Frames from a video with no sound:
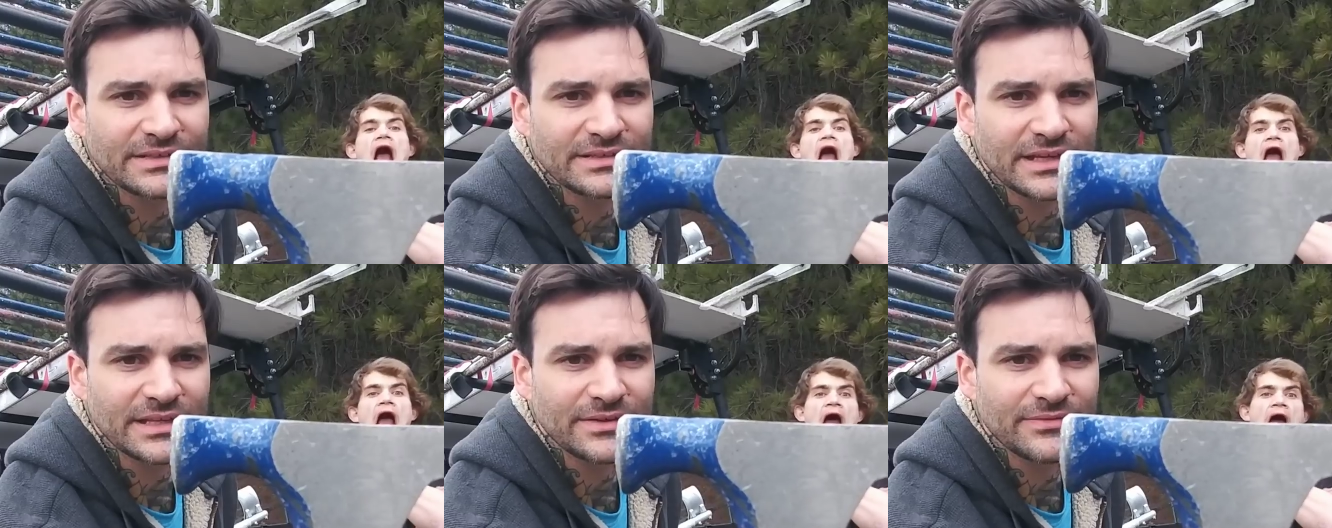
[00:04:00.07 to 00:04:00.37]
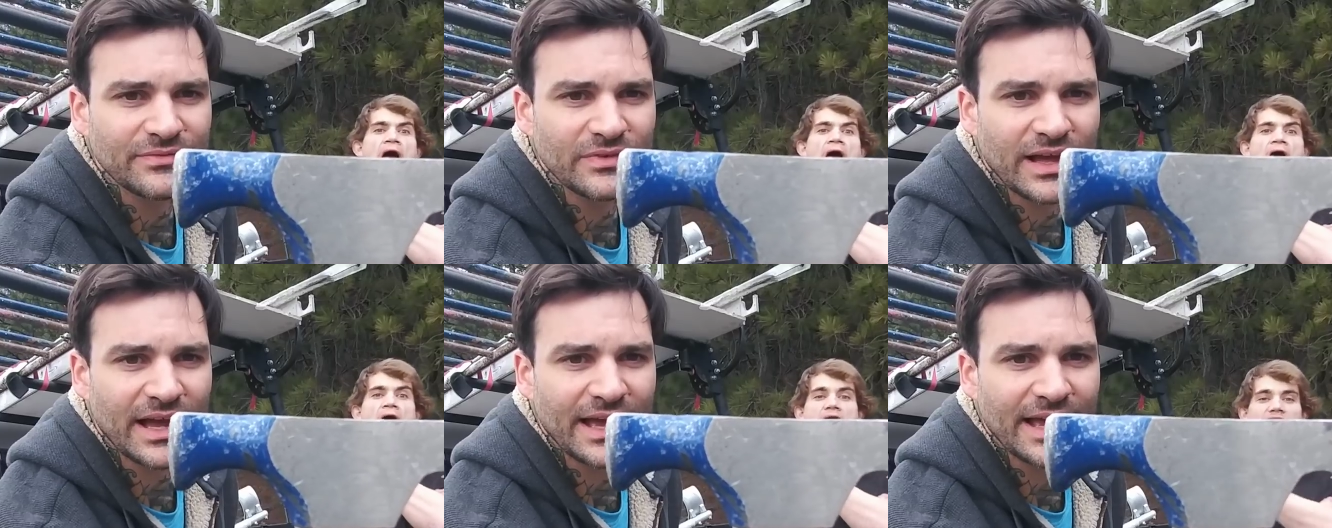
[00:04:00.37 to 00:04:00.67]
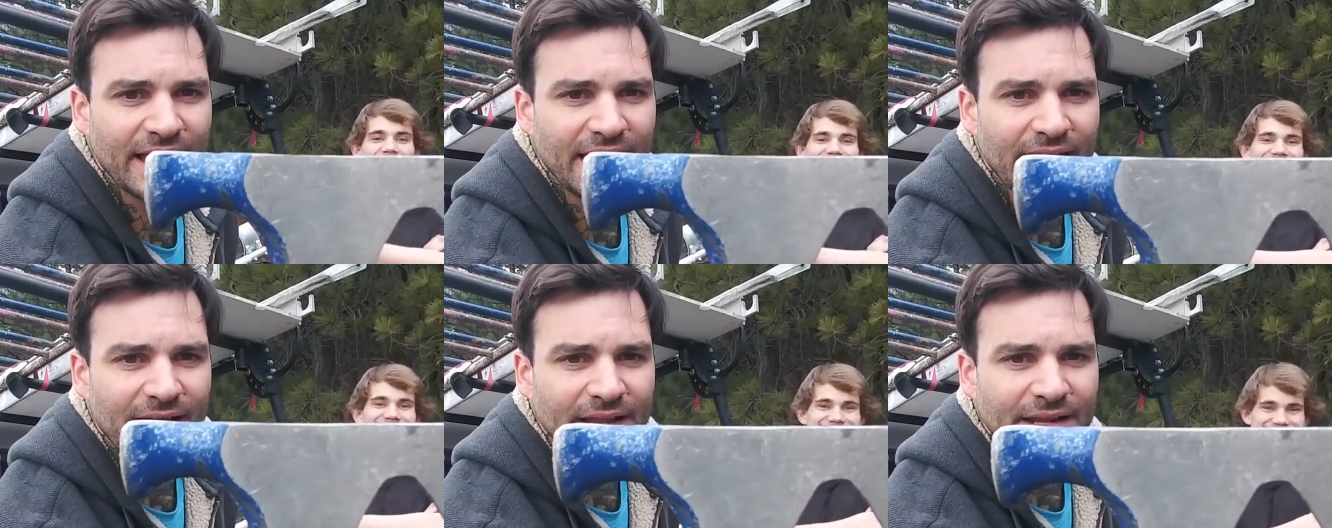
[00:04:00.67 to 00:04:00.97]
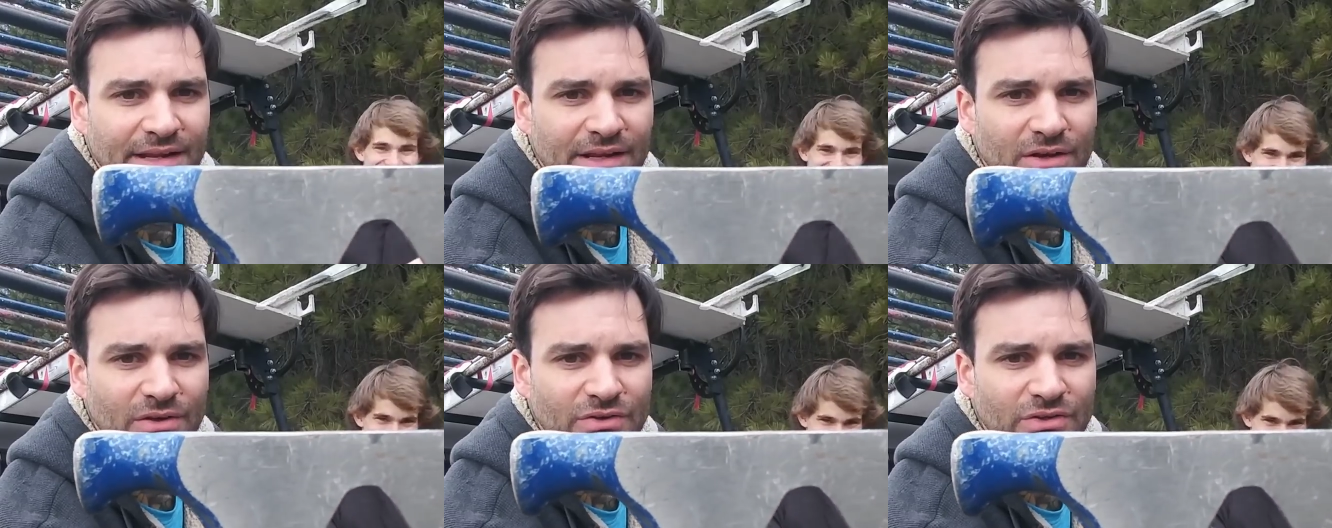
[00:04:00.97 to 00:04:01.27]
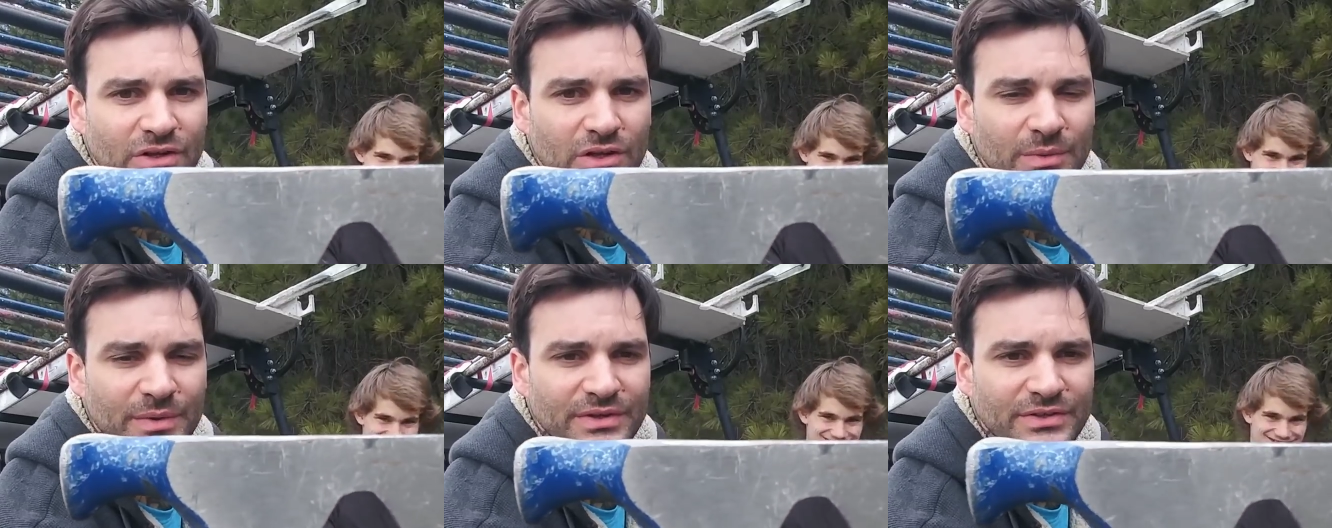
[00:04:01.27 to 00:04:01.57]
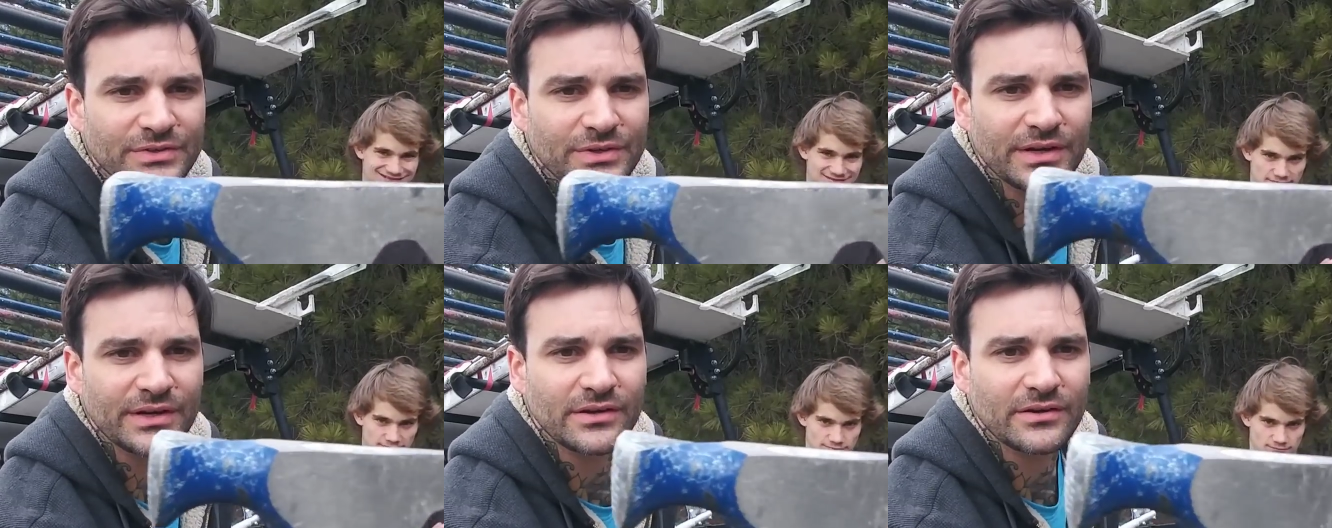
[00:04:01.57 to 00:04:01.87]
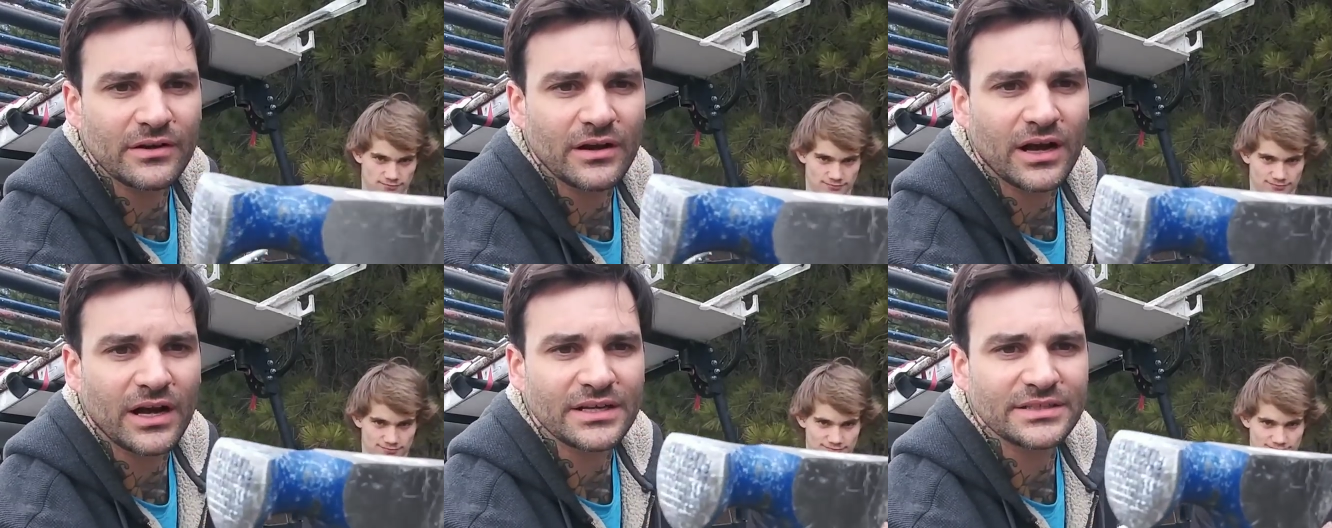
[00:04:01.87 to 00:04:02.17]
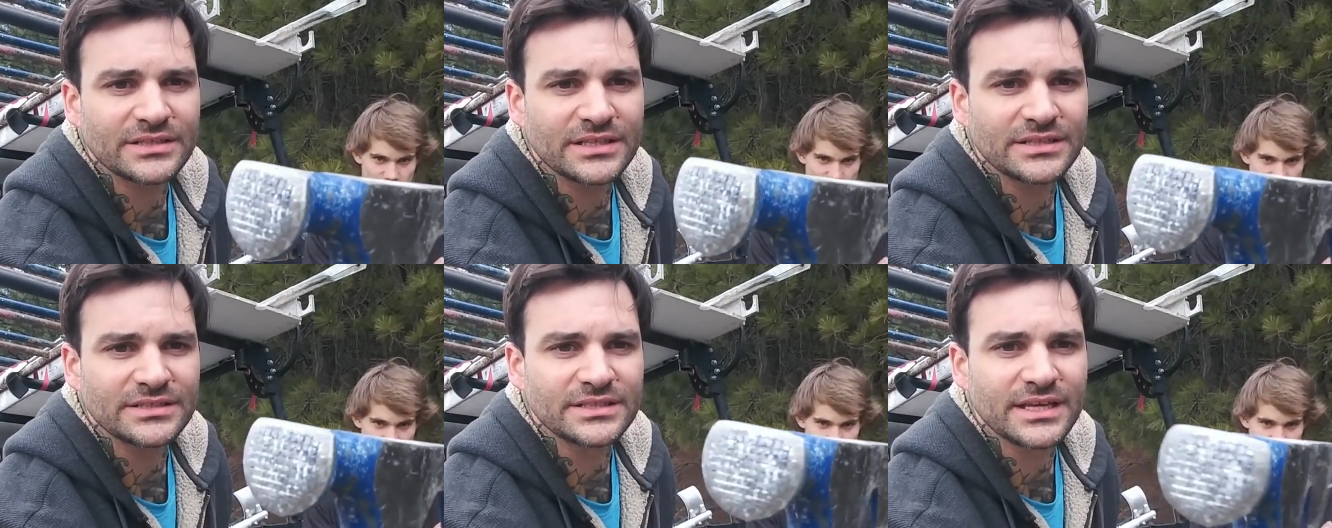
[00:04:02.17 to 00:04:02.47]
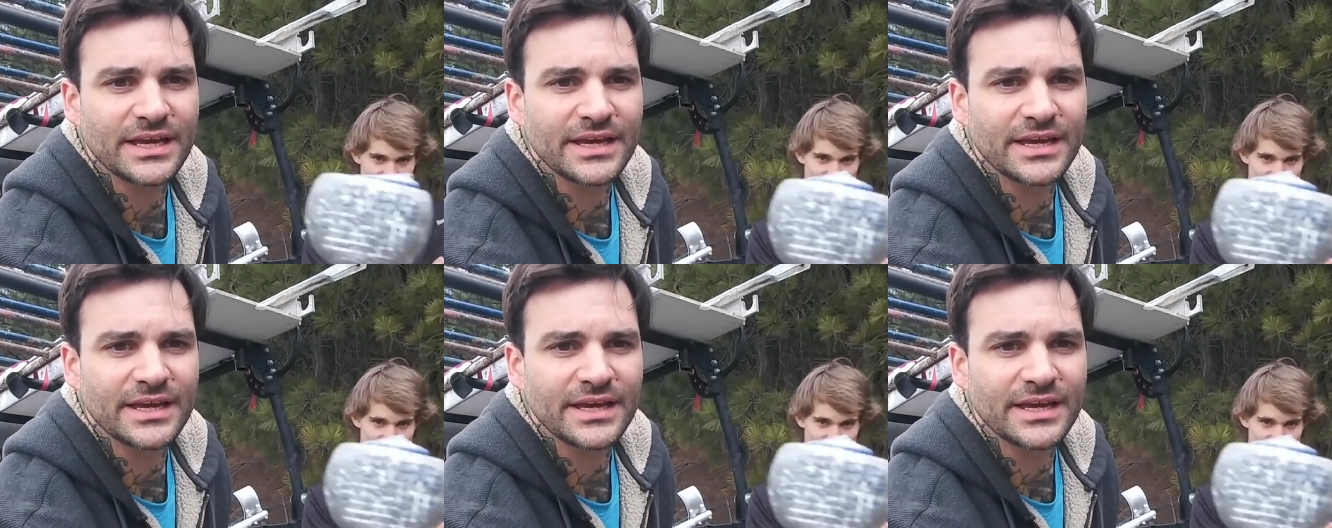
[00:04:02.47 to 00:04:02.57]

Speaker 1: He's got the flat head, and it goes all the way straight across as